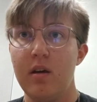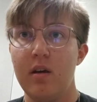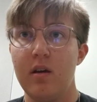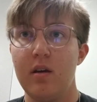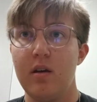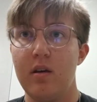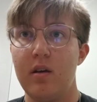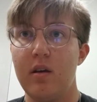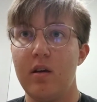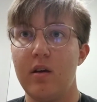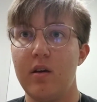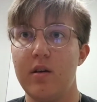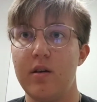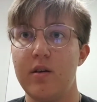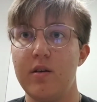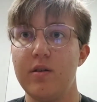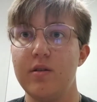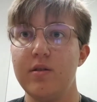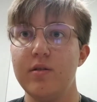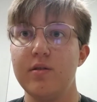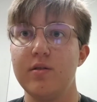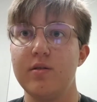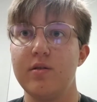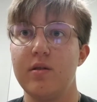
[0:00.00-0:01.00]
Hey
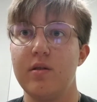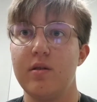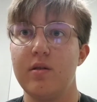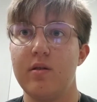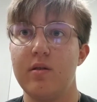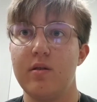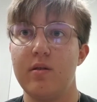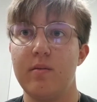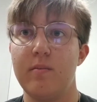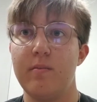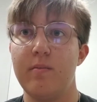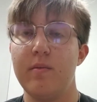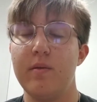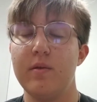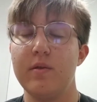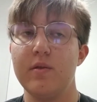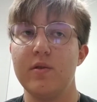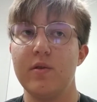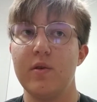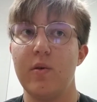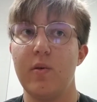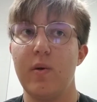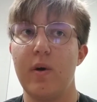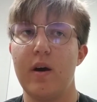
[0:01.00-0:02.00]
guys, um,
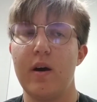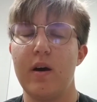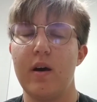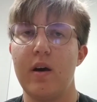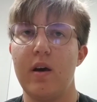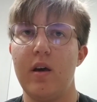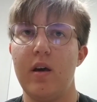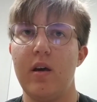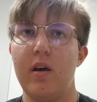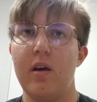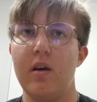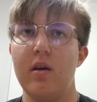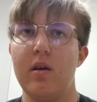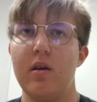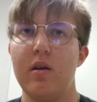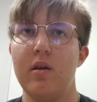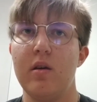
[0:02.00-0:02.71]
so I,